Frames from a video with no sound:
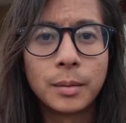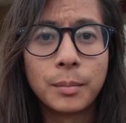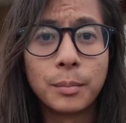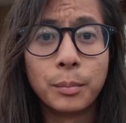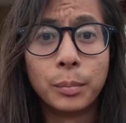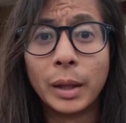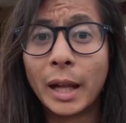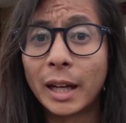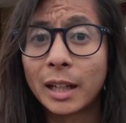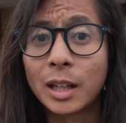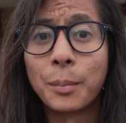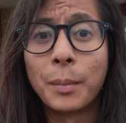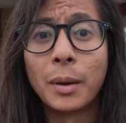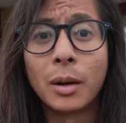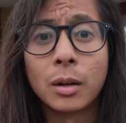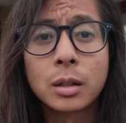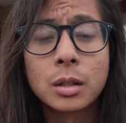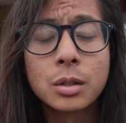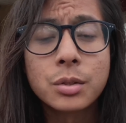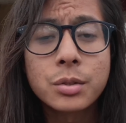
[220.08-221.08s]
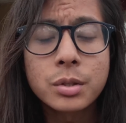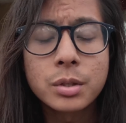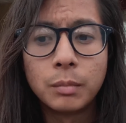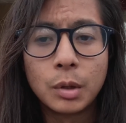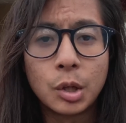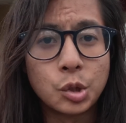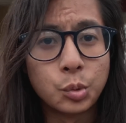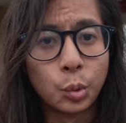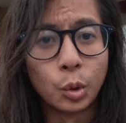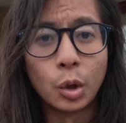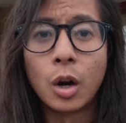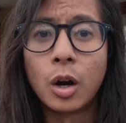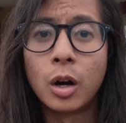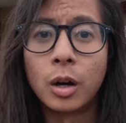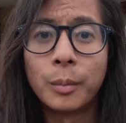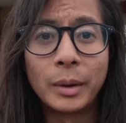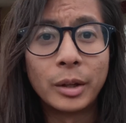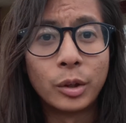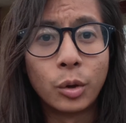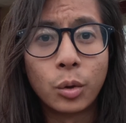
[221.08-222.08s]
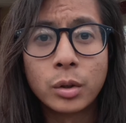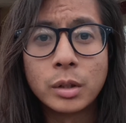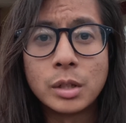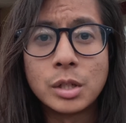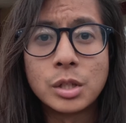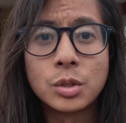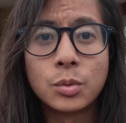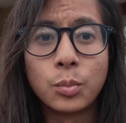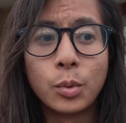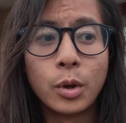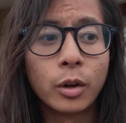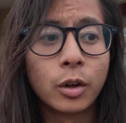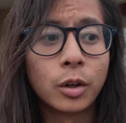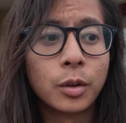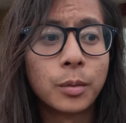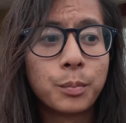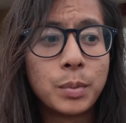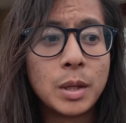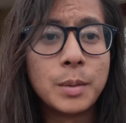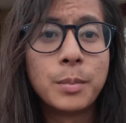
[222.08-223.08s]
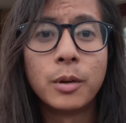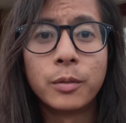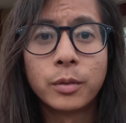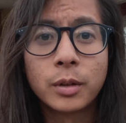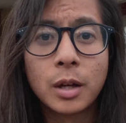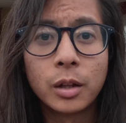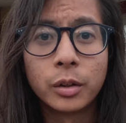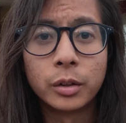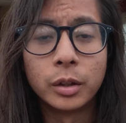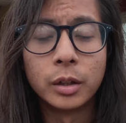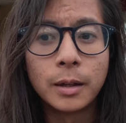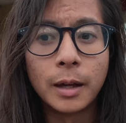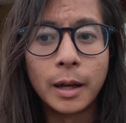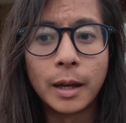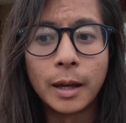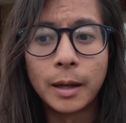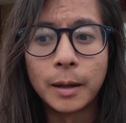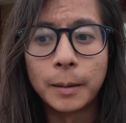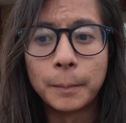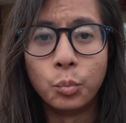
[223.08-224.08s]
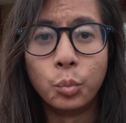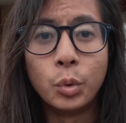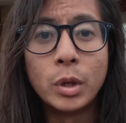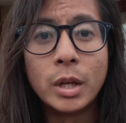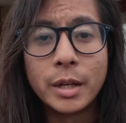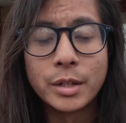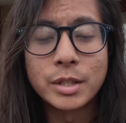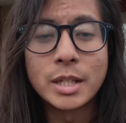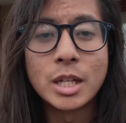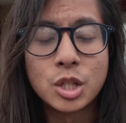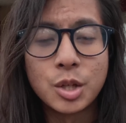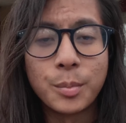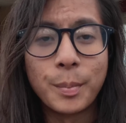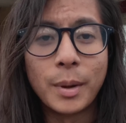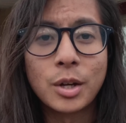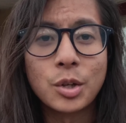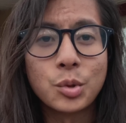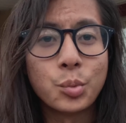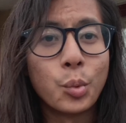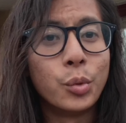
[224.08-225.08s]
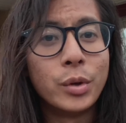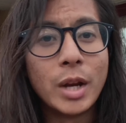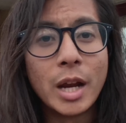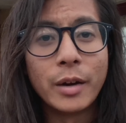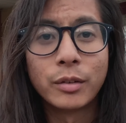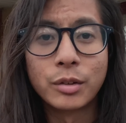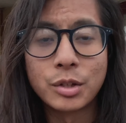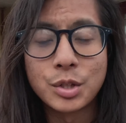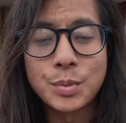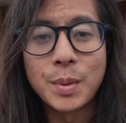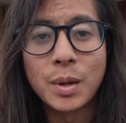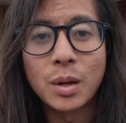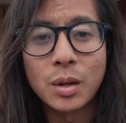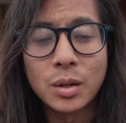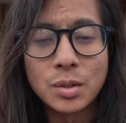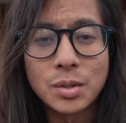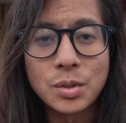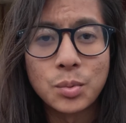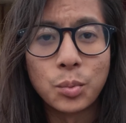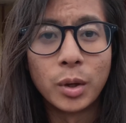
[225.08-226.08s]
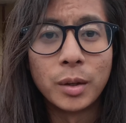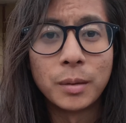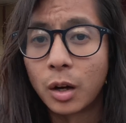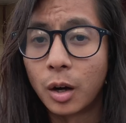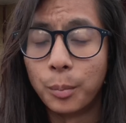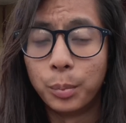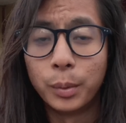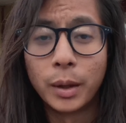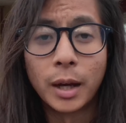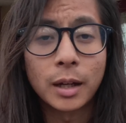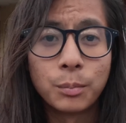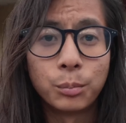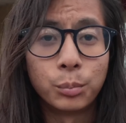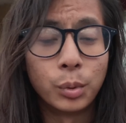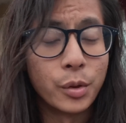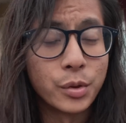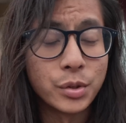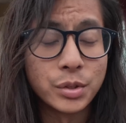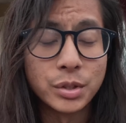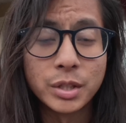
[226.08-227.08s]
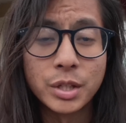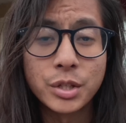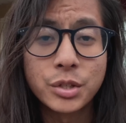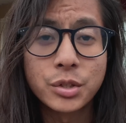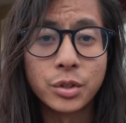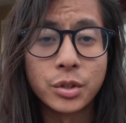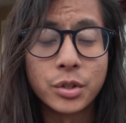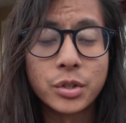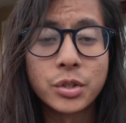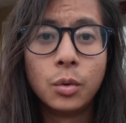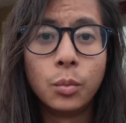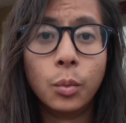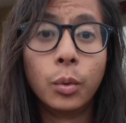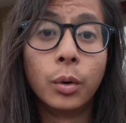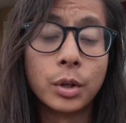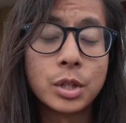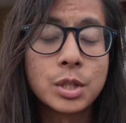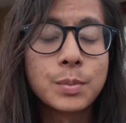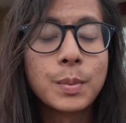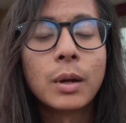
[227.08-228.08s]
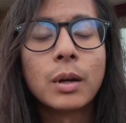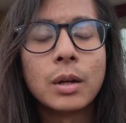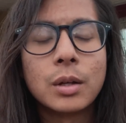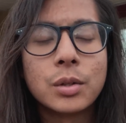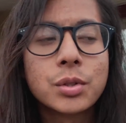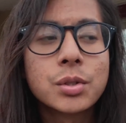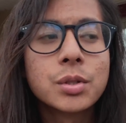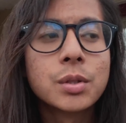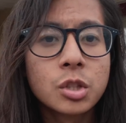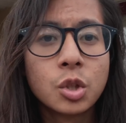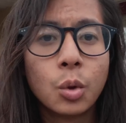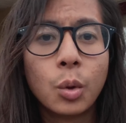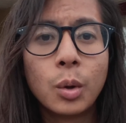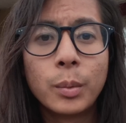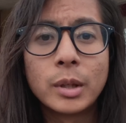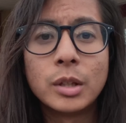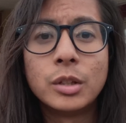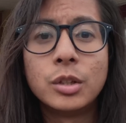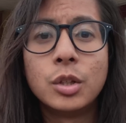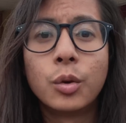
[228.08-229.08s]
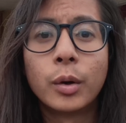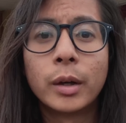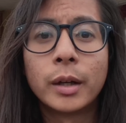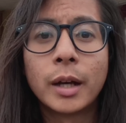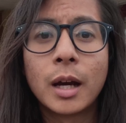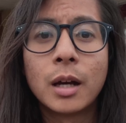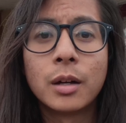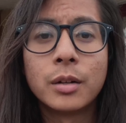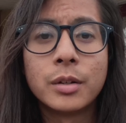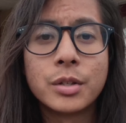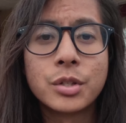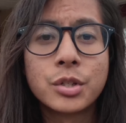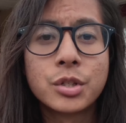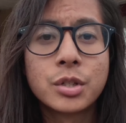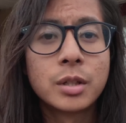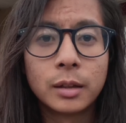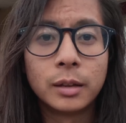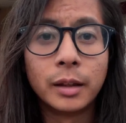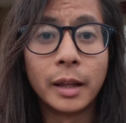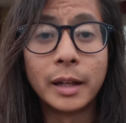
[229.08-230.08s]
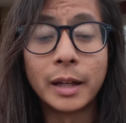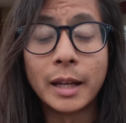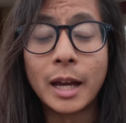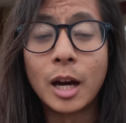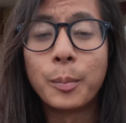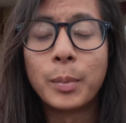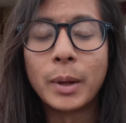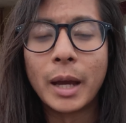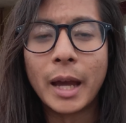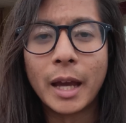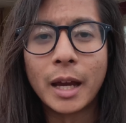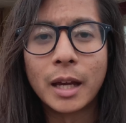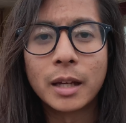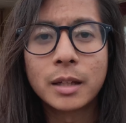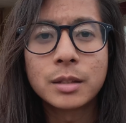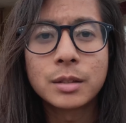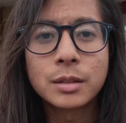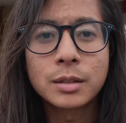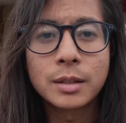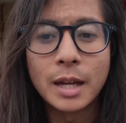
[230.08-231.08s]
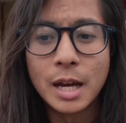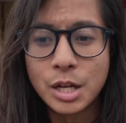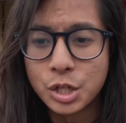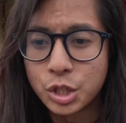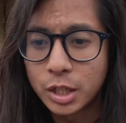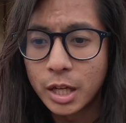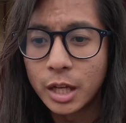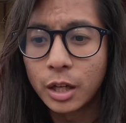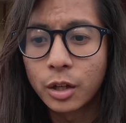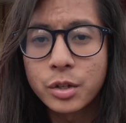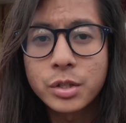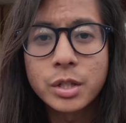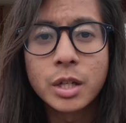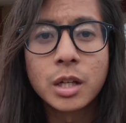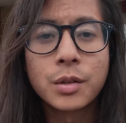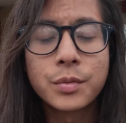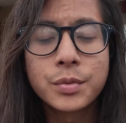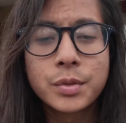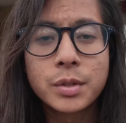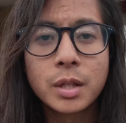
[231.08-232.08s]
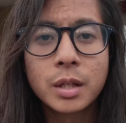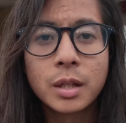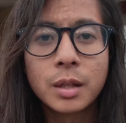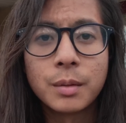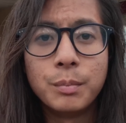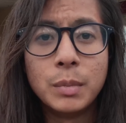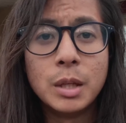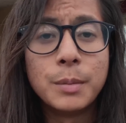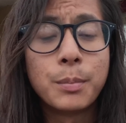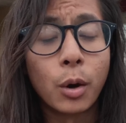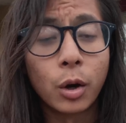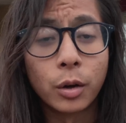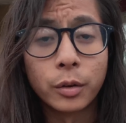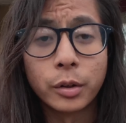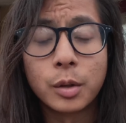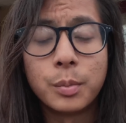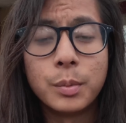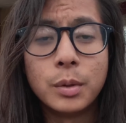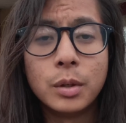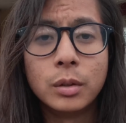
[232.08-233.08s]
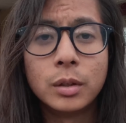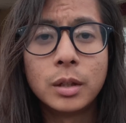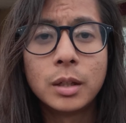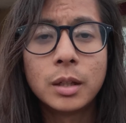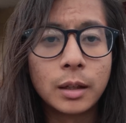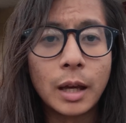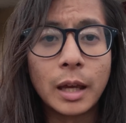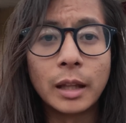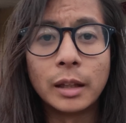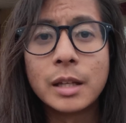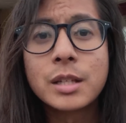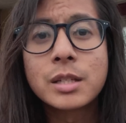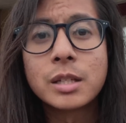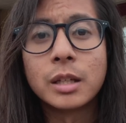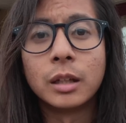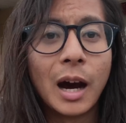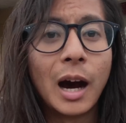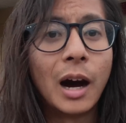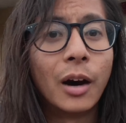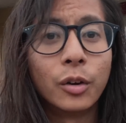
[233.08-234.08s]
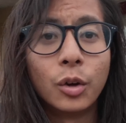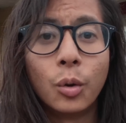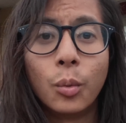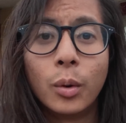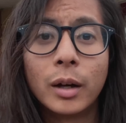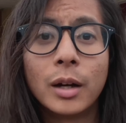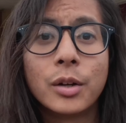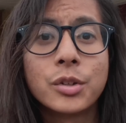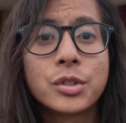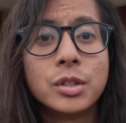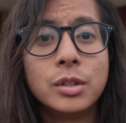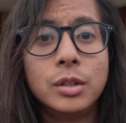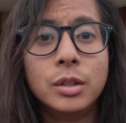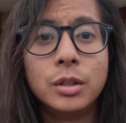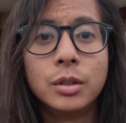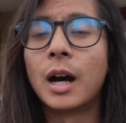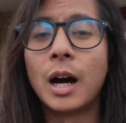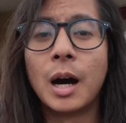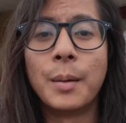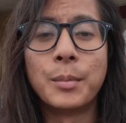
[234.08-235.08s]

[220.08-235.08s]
Black Americans, because we're all minorities. We are people of color, and we as Asian Americans will never experience what our Black brothers and sisters will experience. So what we can do right now is lend a helping hand, educate ourselves, be part of the community, and listen. I don't know what else to do.